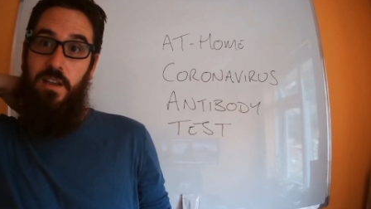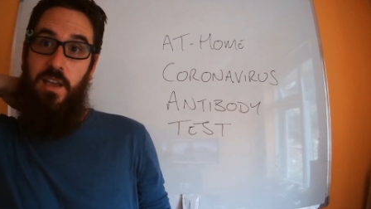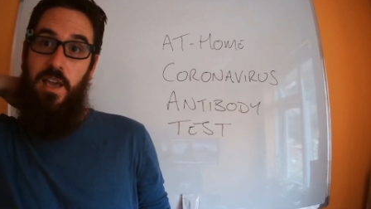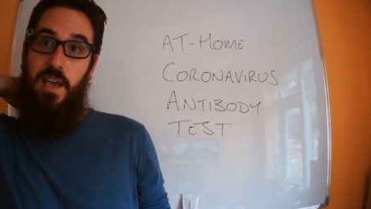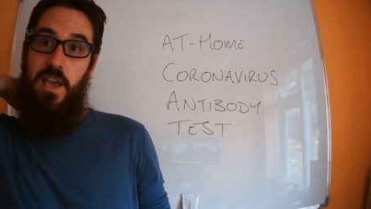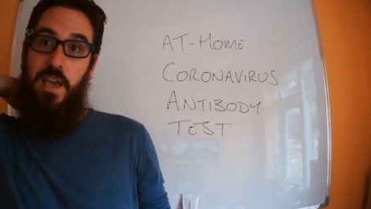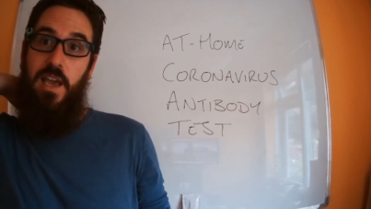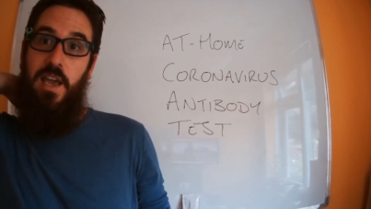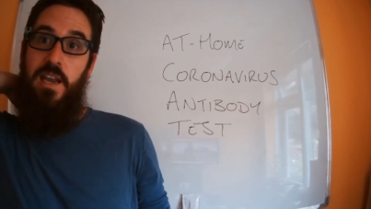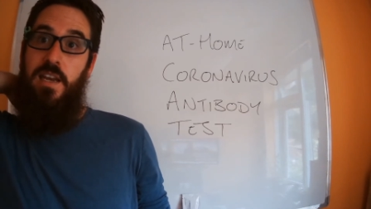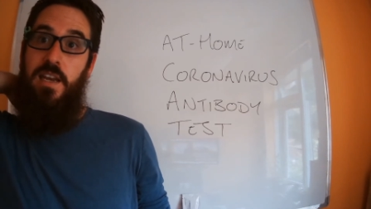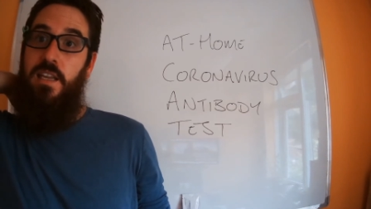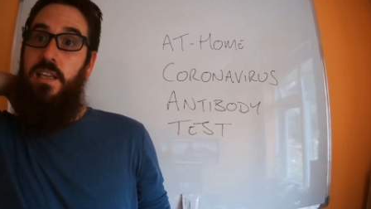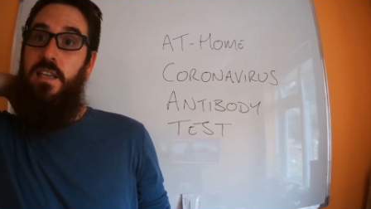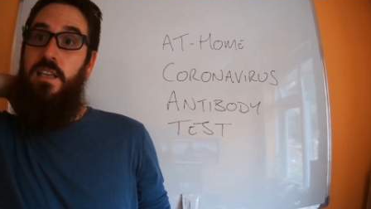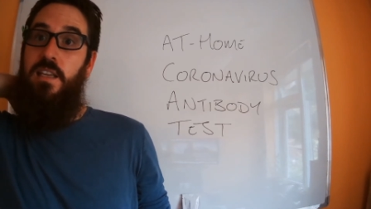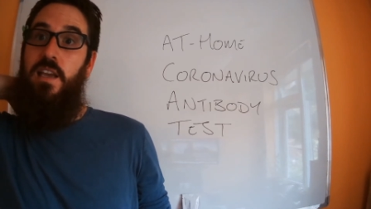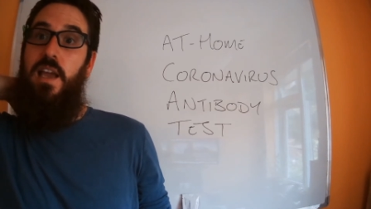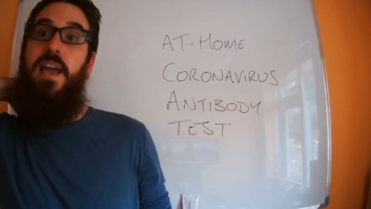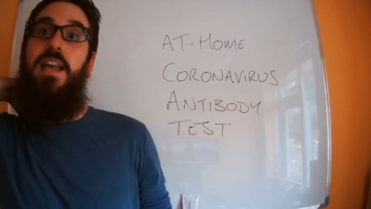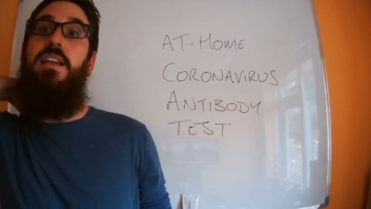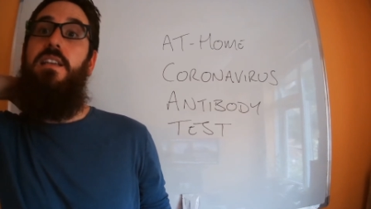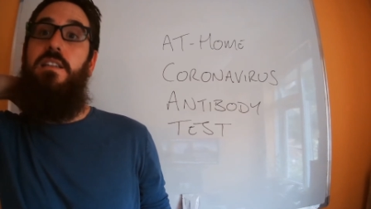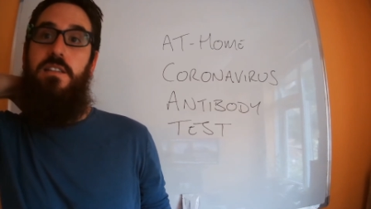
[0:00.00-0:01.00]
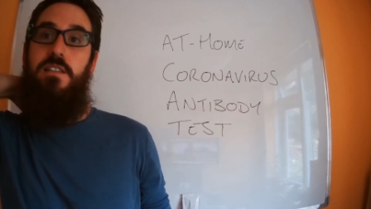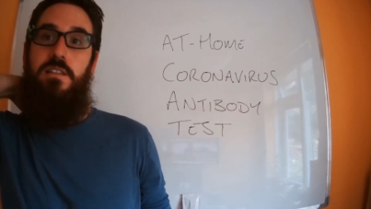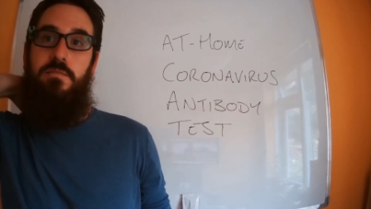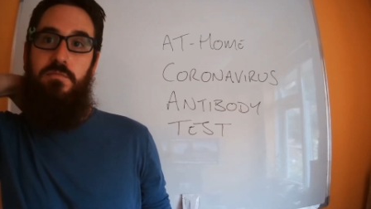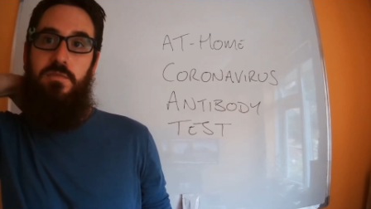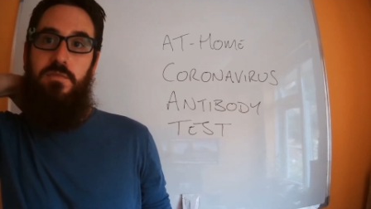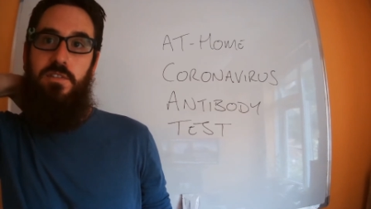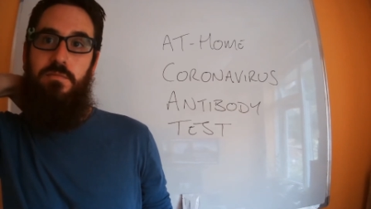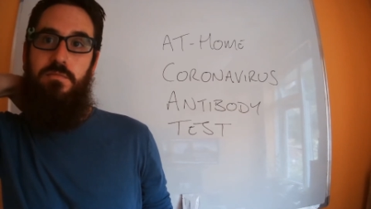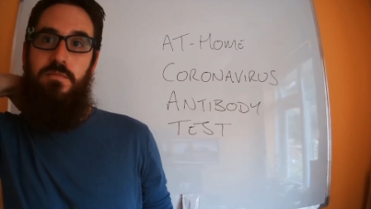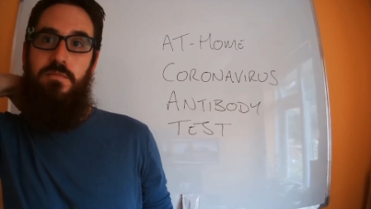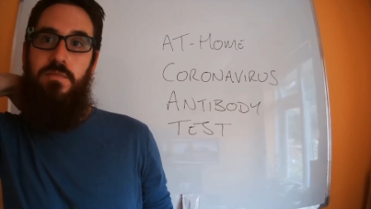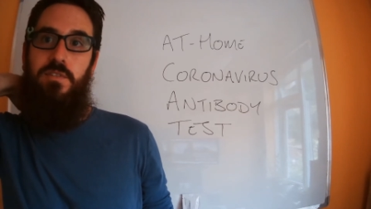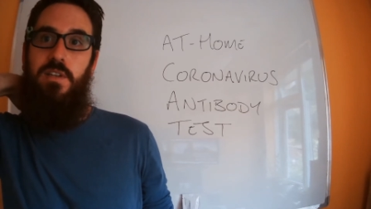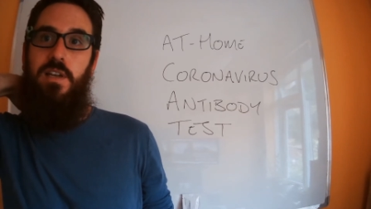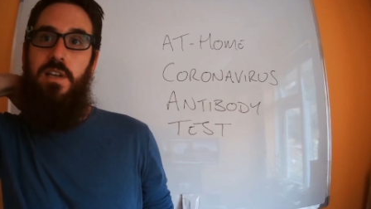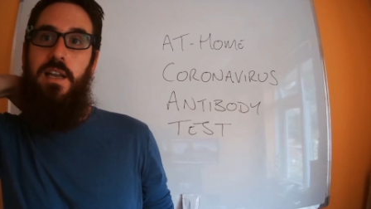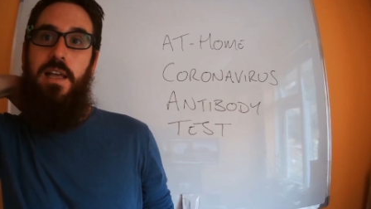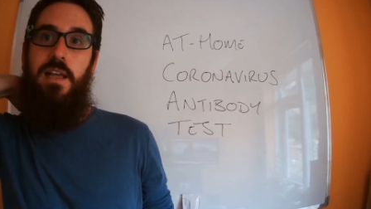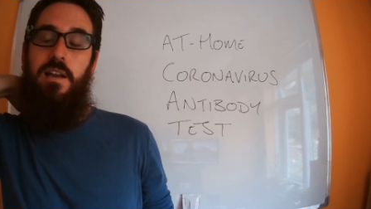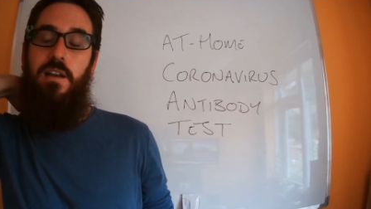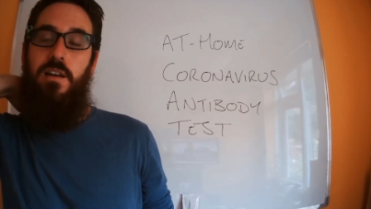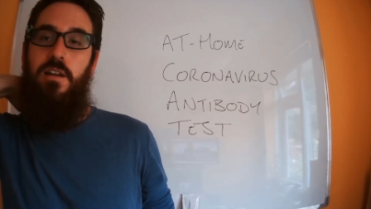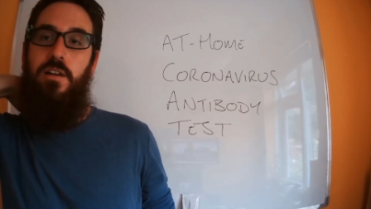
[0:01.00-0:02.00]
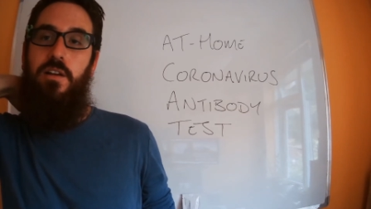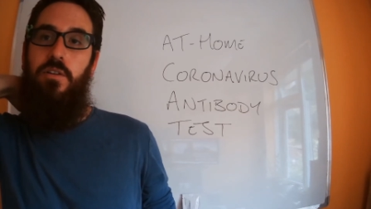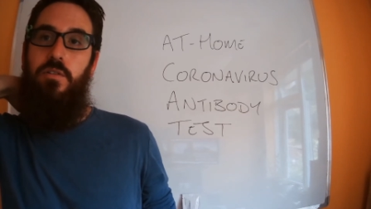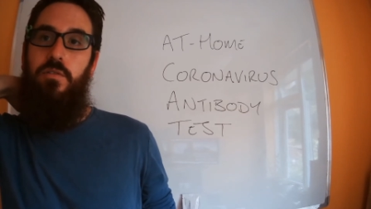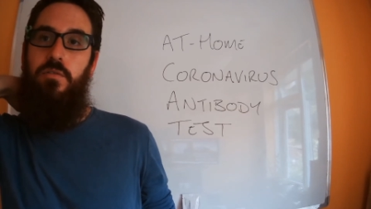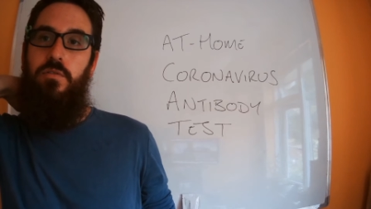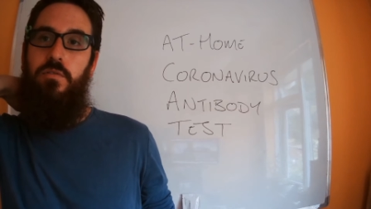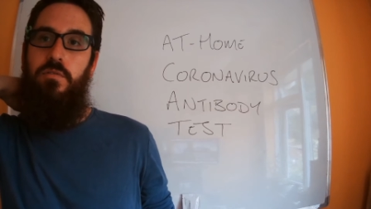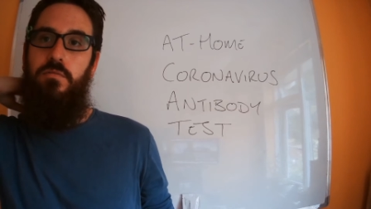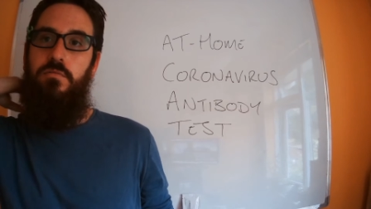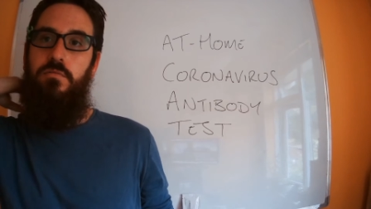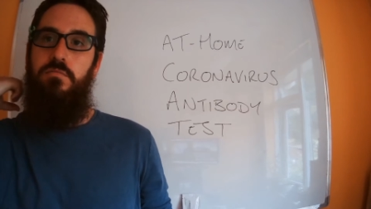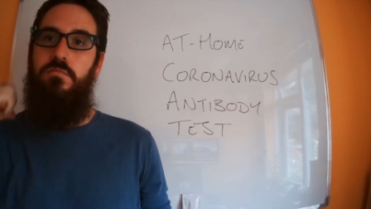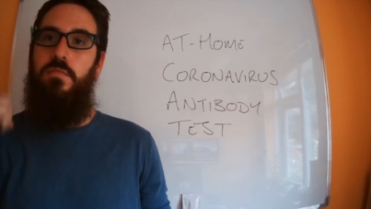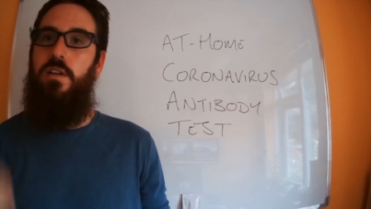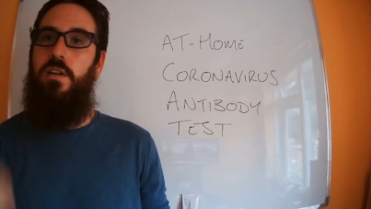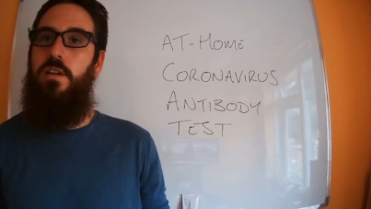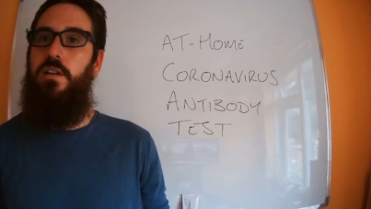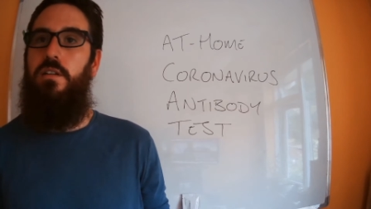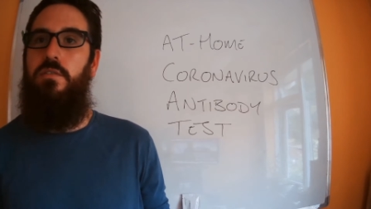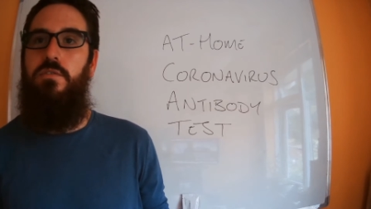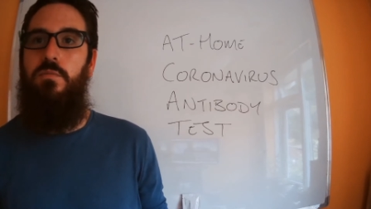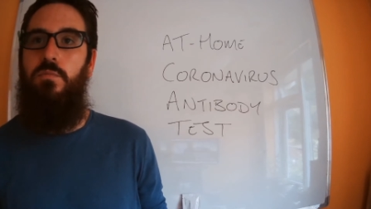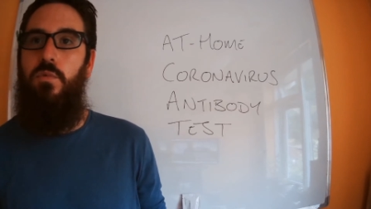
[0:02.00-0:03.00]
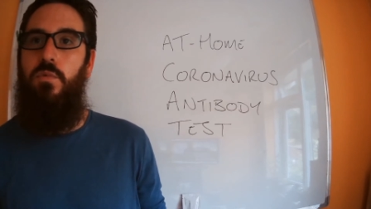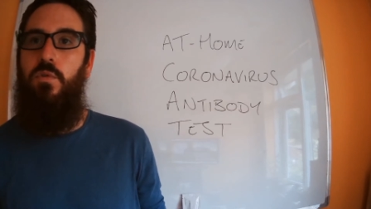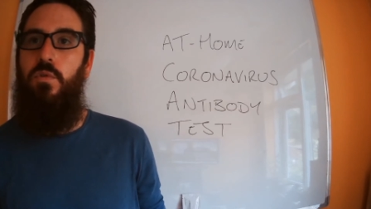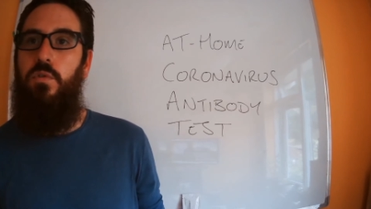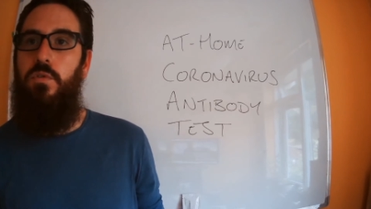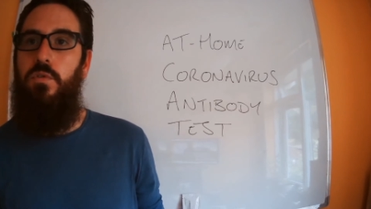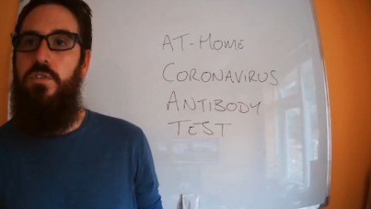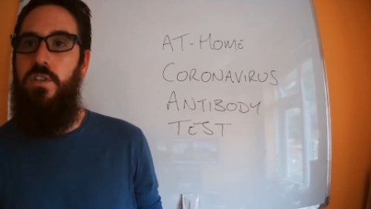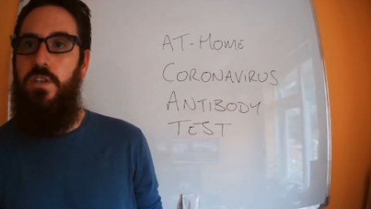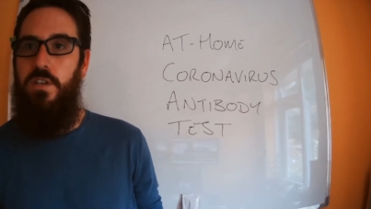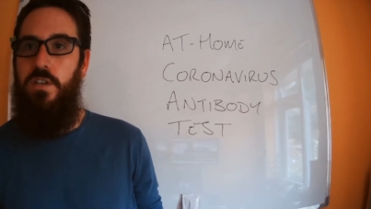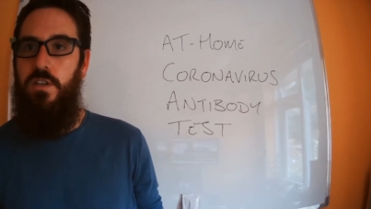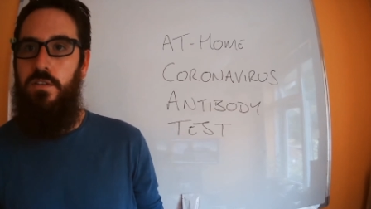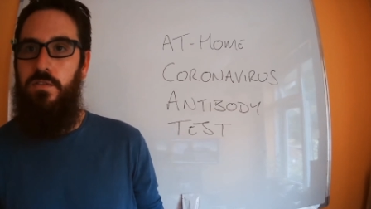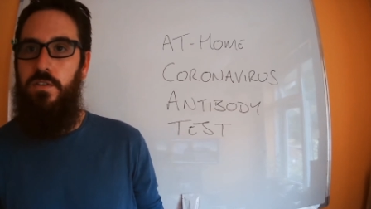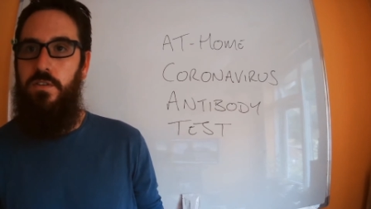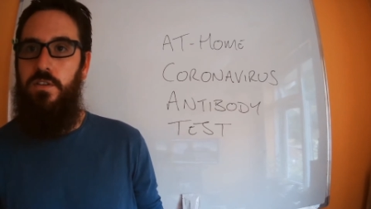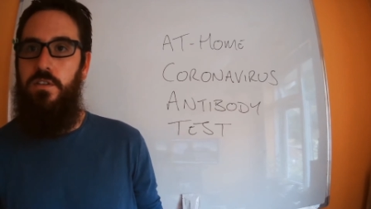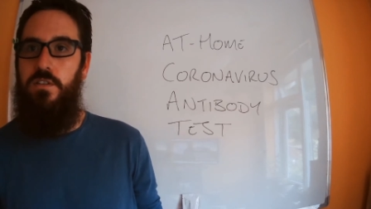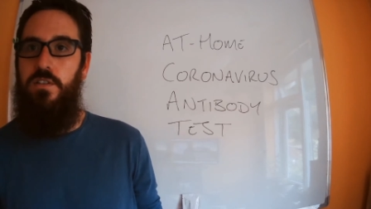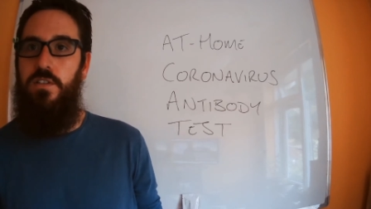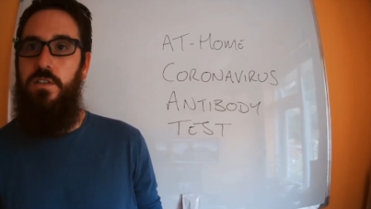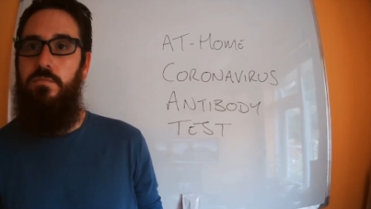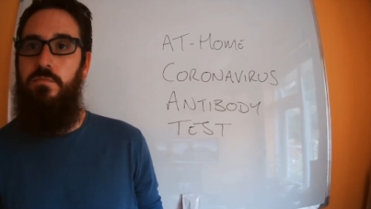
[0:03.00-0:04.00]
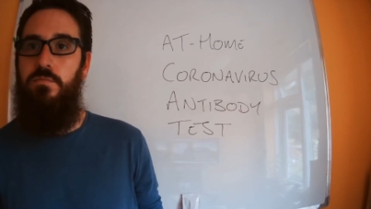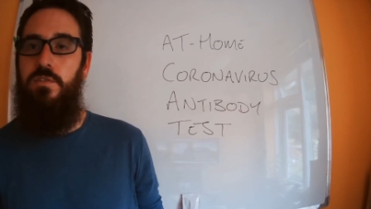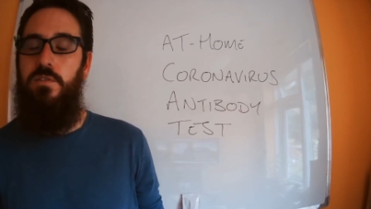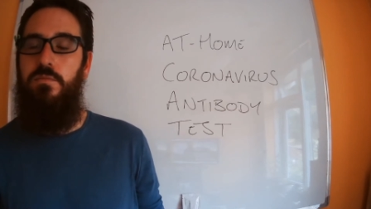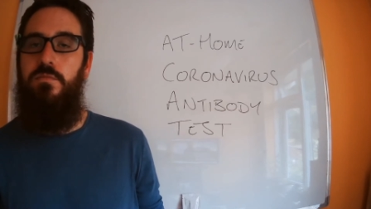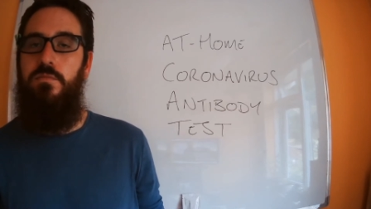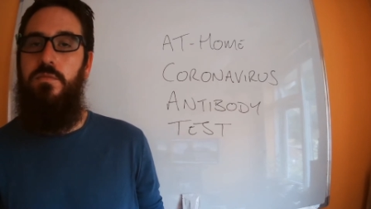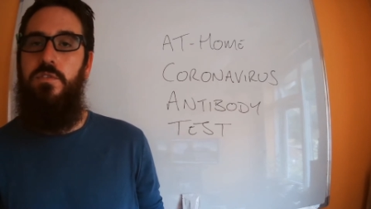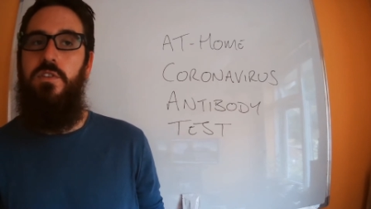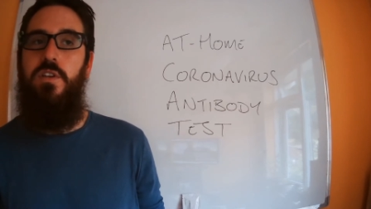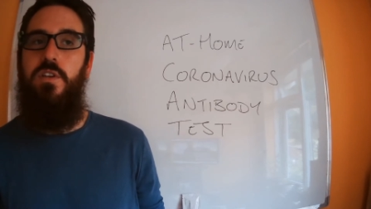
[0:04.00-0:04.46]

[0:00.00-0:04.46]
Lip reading: any symptoms, let alone any of the more significant symptoms.